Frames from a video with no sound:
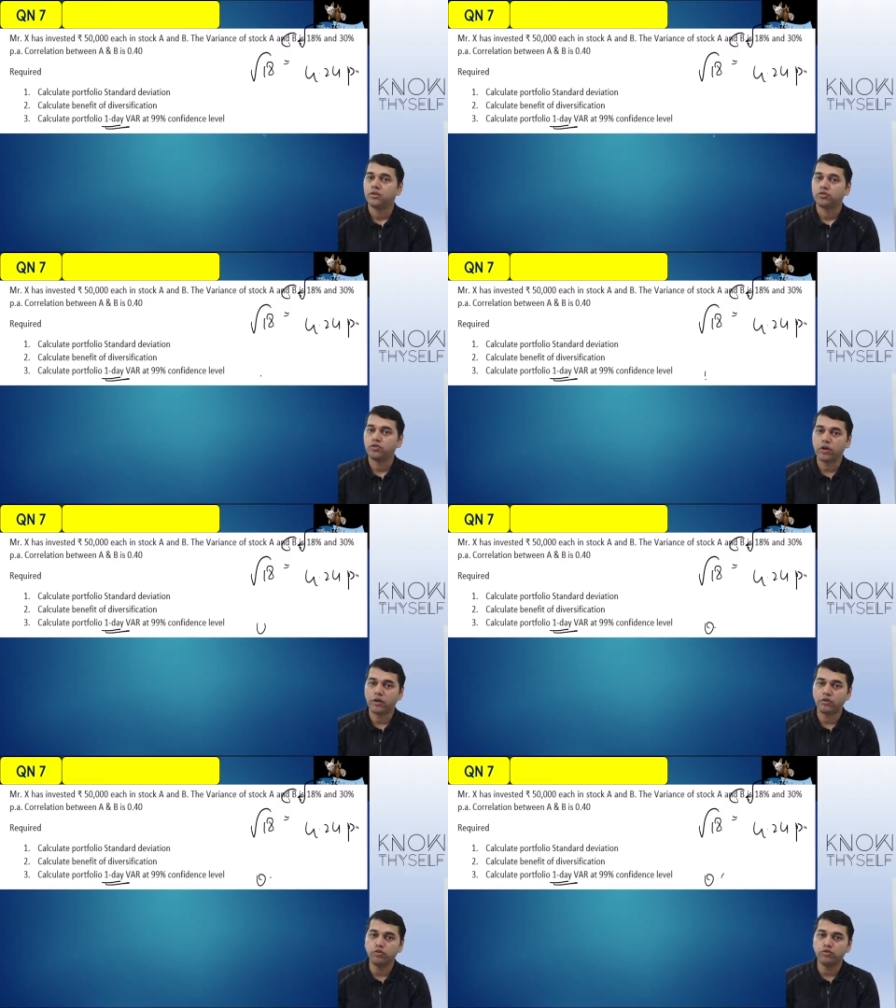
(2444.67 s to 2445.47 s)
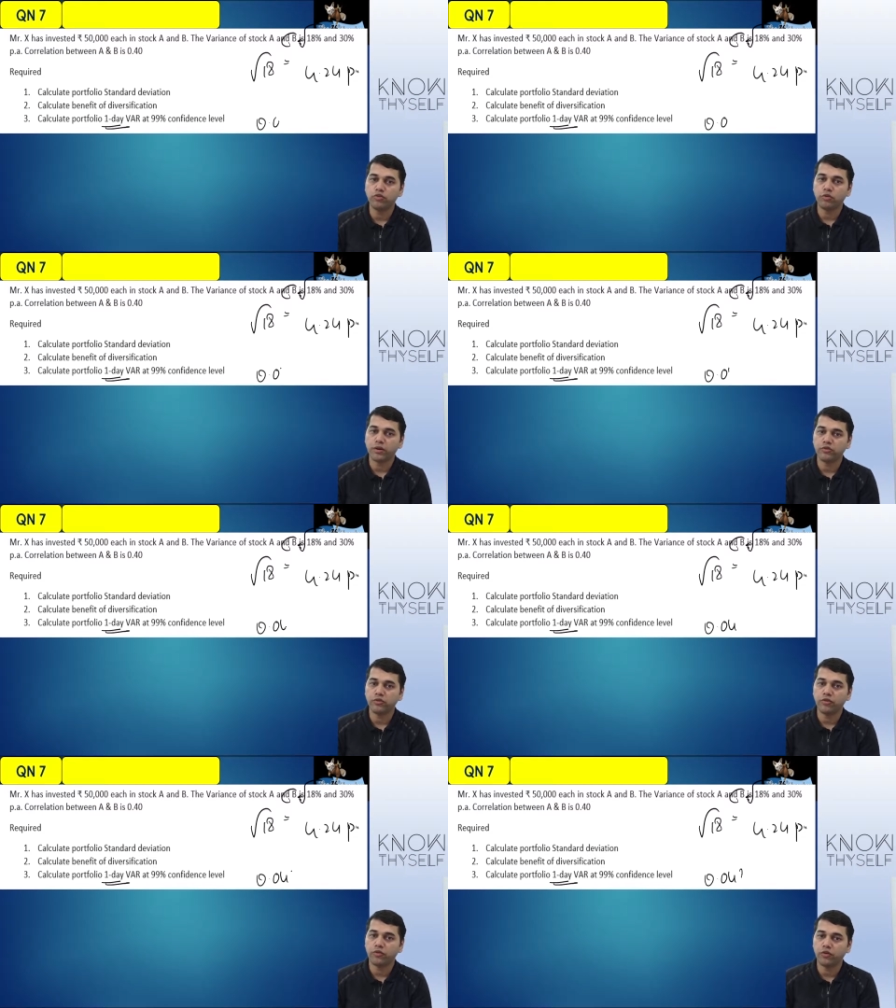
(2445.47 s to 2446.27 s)
So you have to do
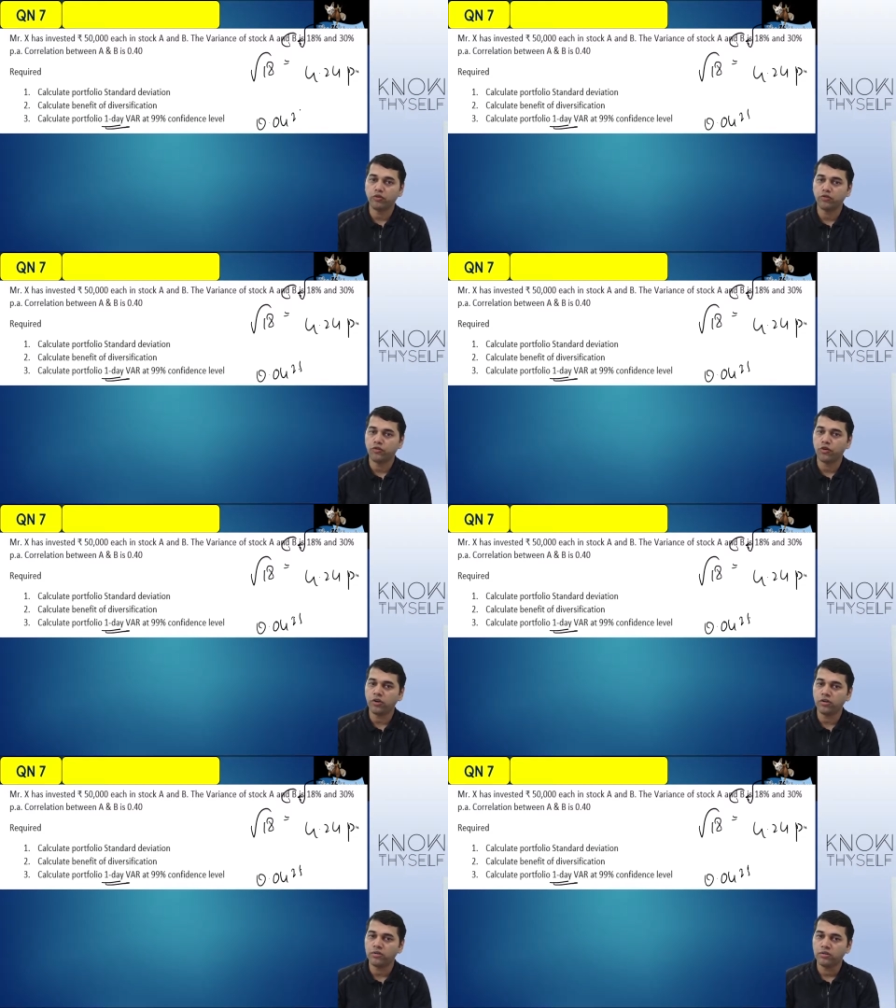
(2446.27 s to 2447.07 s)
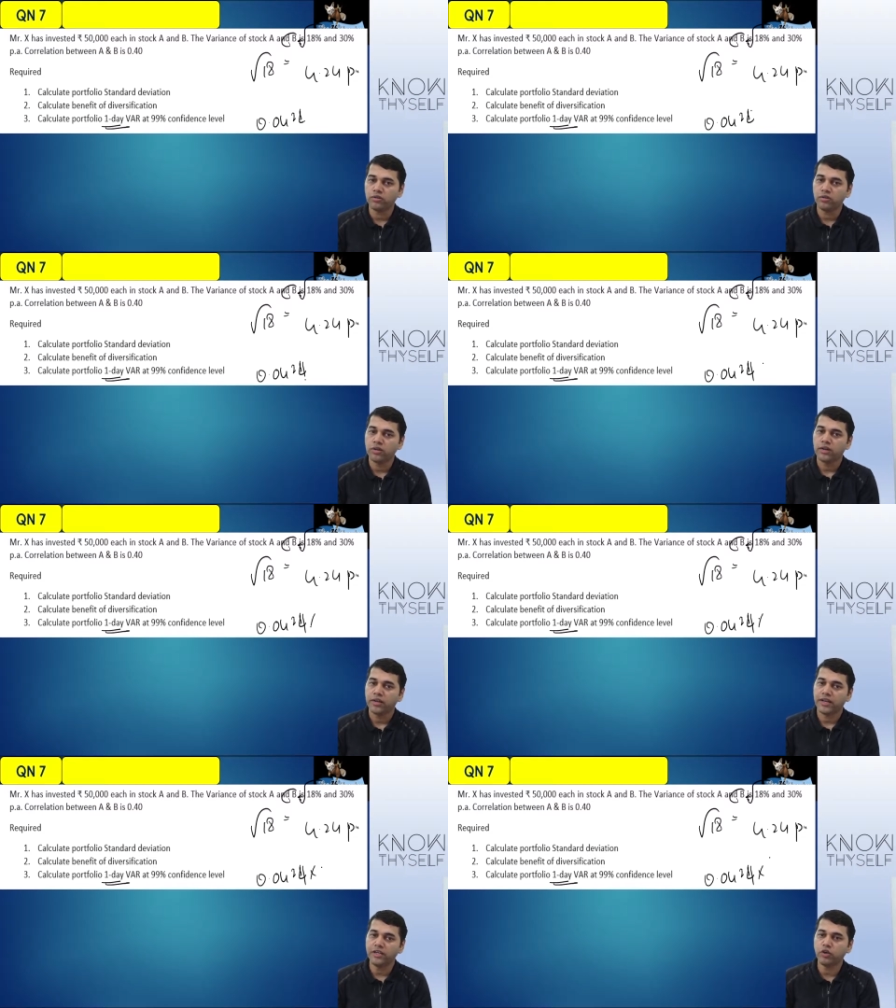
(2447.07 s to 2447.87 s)
0.0424
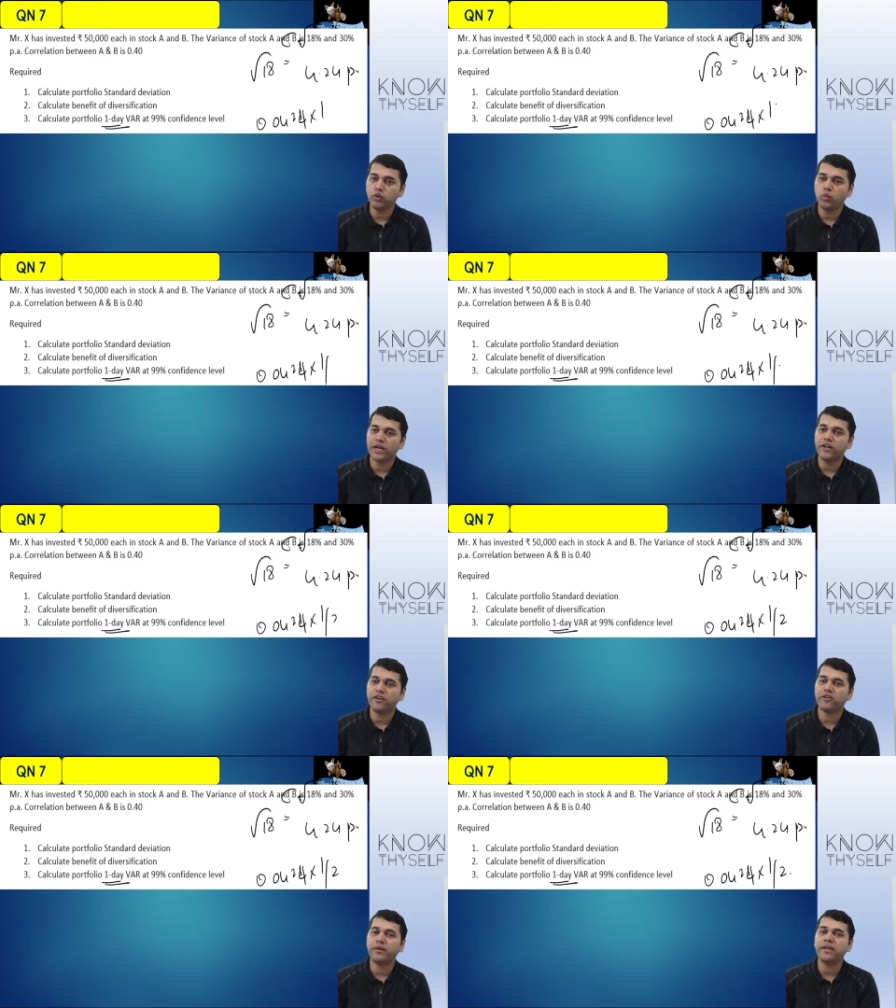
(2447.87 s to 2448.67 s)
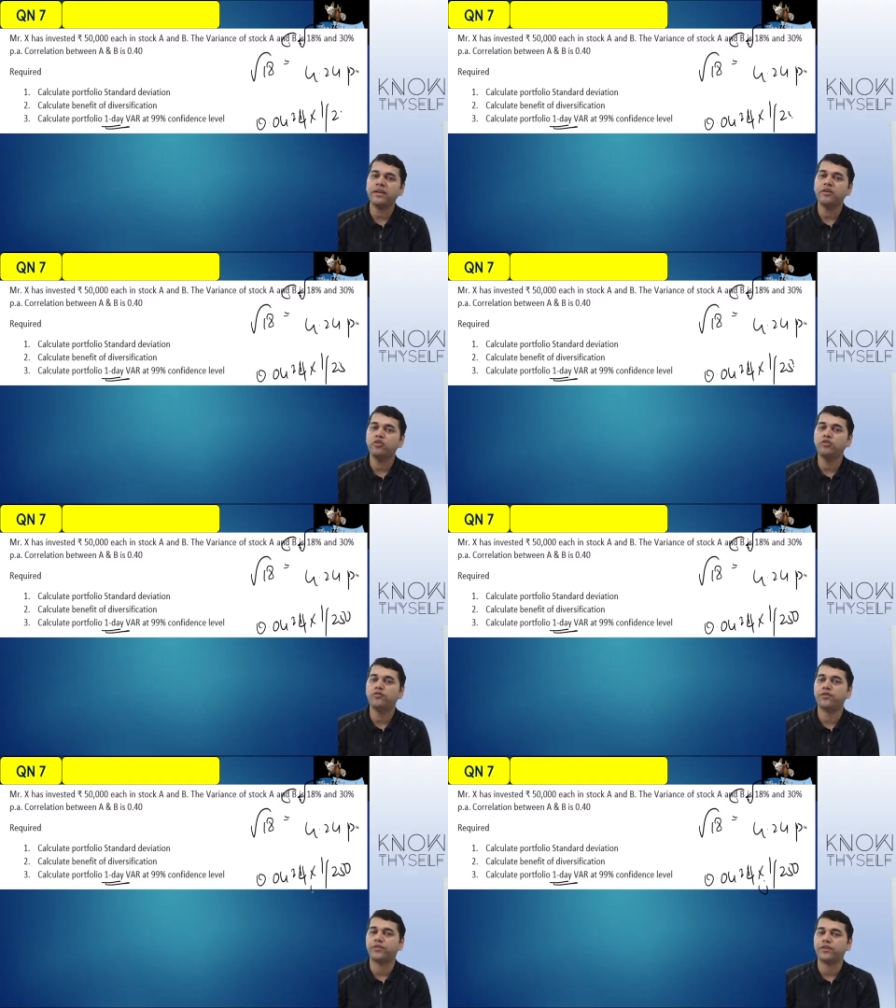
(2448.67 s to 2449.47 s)
into 1 divided by
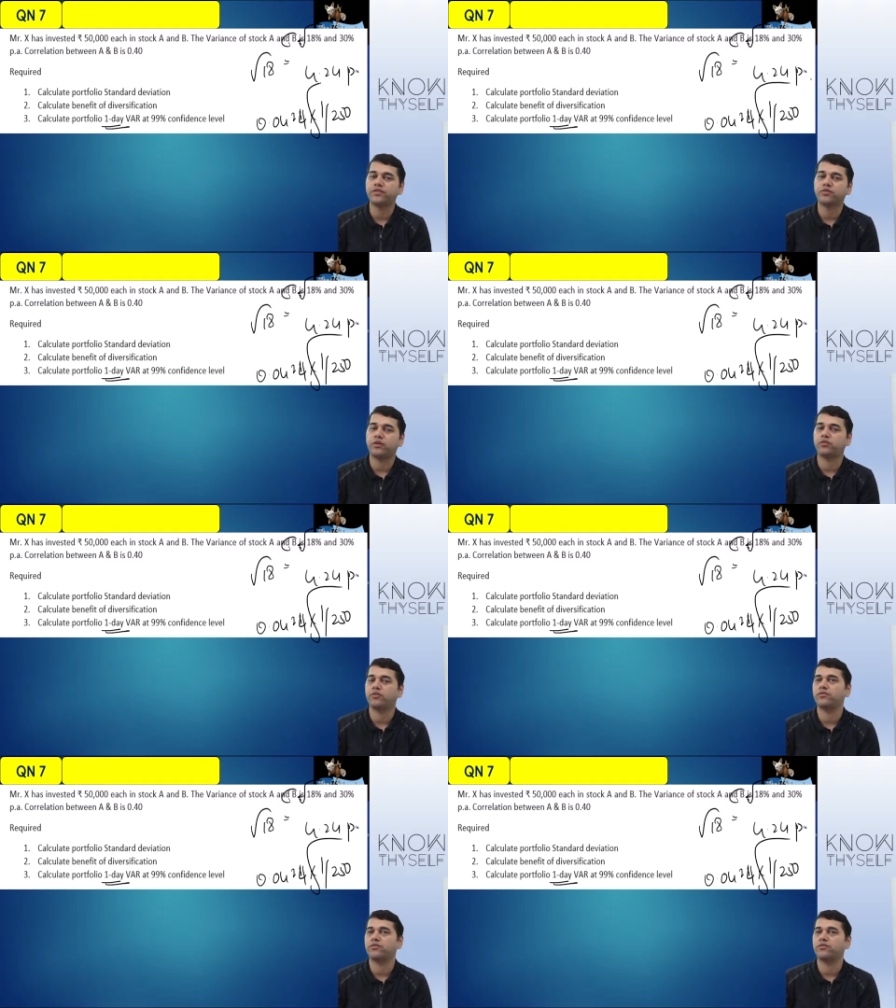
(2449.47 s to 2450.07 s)
250 square root